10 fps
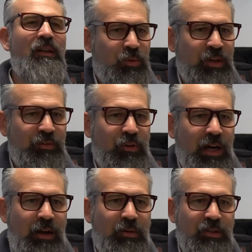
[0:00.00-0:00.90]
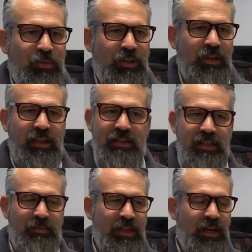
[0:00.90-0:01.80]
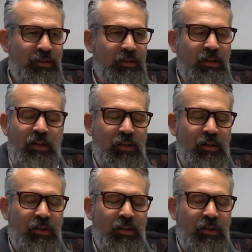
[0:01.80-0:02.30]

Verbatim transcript: twenty-four hours where you get a team together,